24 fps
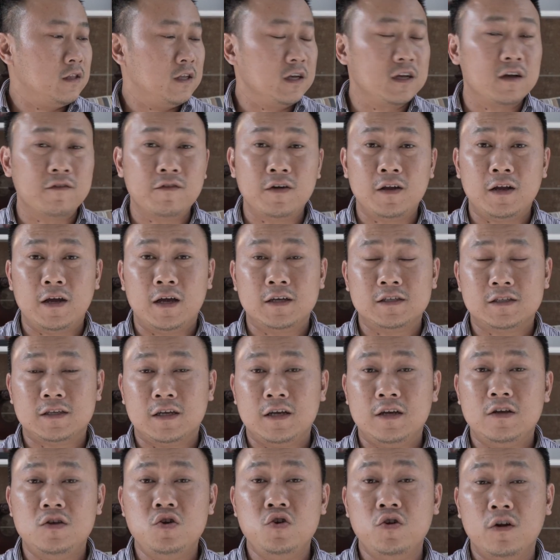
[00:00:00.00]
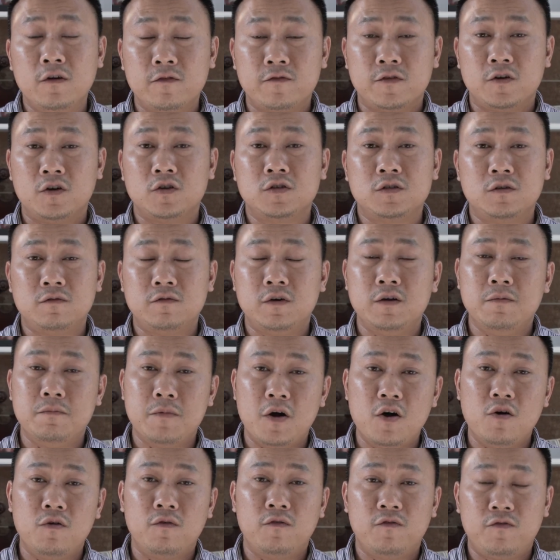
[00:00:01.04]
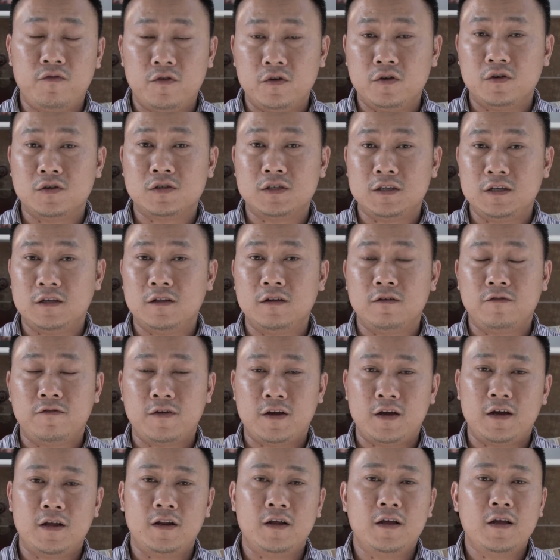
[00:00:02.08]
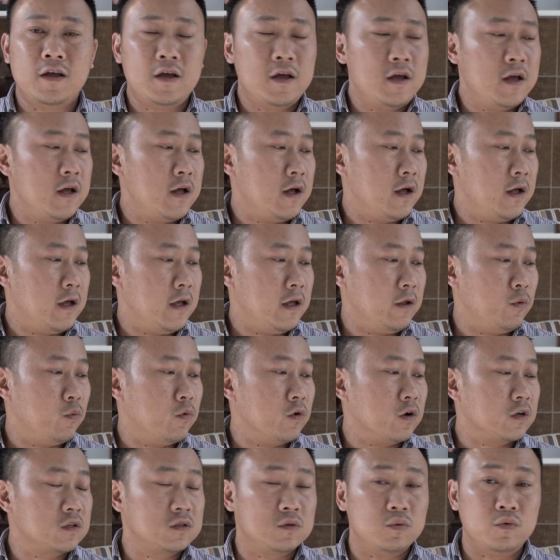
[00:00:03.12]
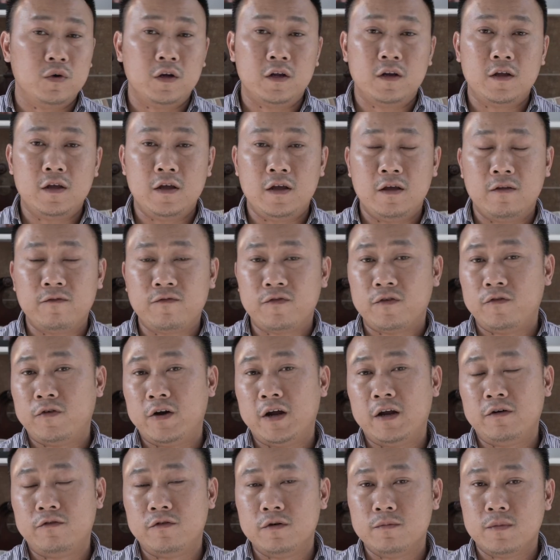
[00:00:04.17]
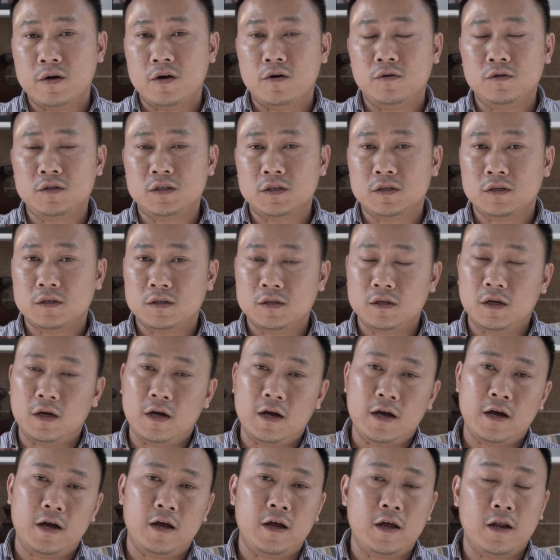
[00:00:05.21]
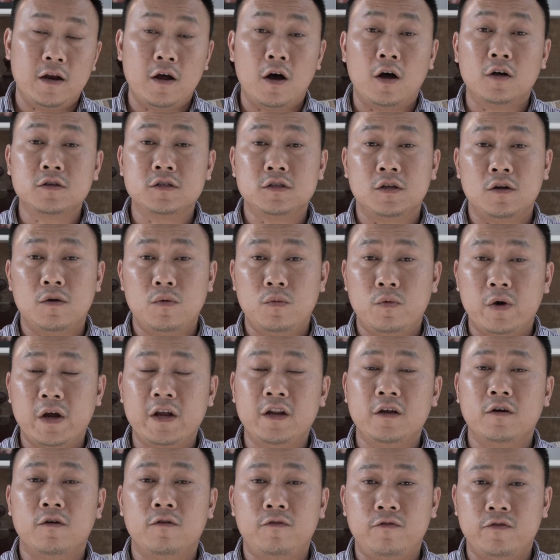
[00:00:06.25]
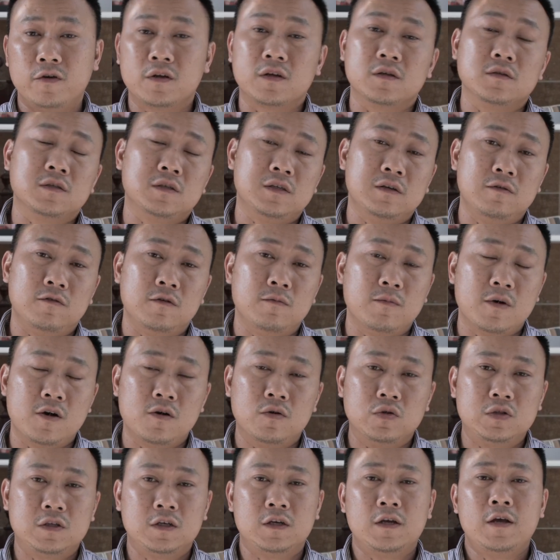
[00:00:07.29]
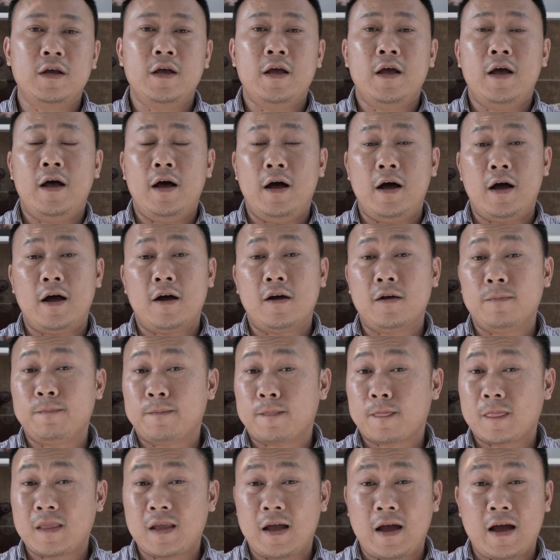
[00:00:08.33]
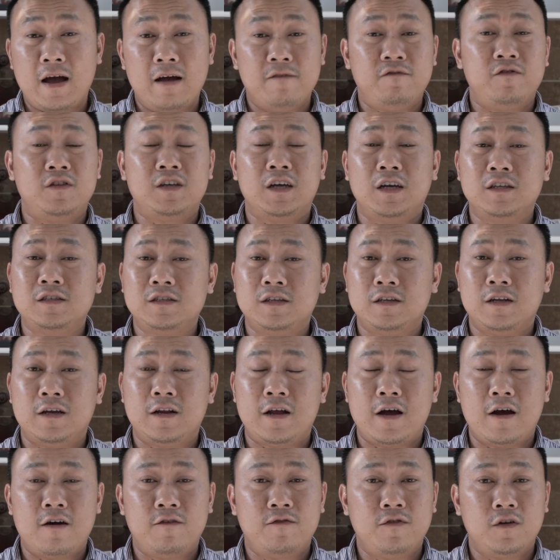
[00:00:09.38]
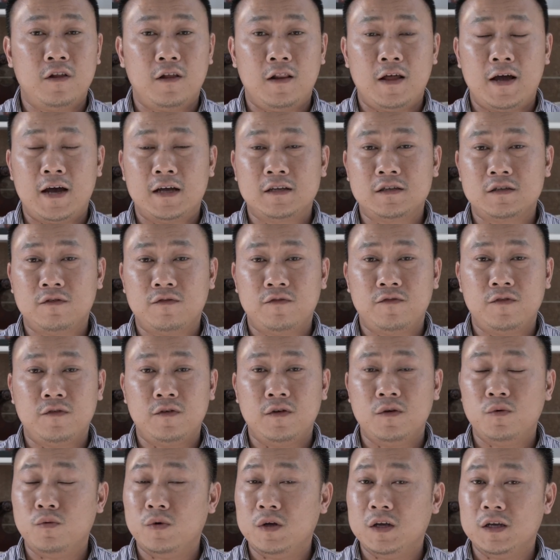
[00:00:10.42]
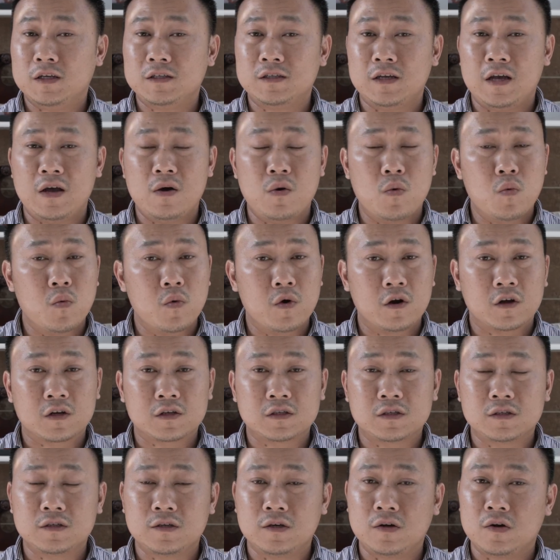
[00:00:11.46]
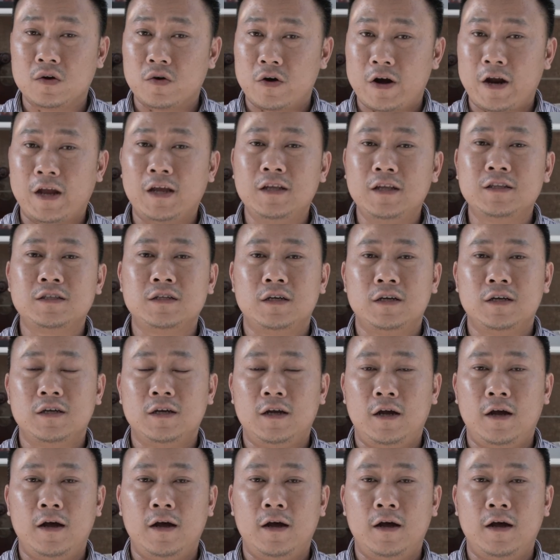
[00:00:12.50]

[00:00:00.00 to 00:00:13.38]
Think of it as a universal remote for your ceiling fan. It works with infrared remote and also radio frequency remote. I've tested it out for the last few weeks. It works great.